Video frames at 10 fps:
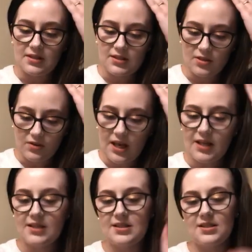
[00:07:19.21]
So yeah,
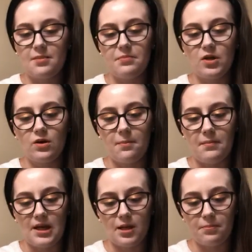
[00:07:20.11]
this is a Milk
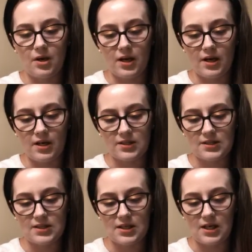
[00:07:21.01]
makeup product
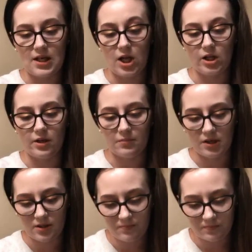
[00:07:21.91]
in
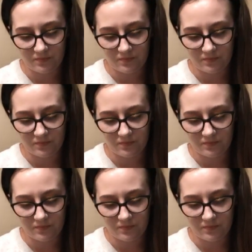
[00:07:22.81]
Glimmer.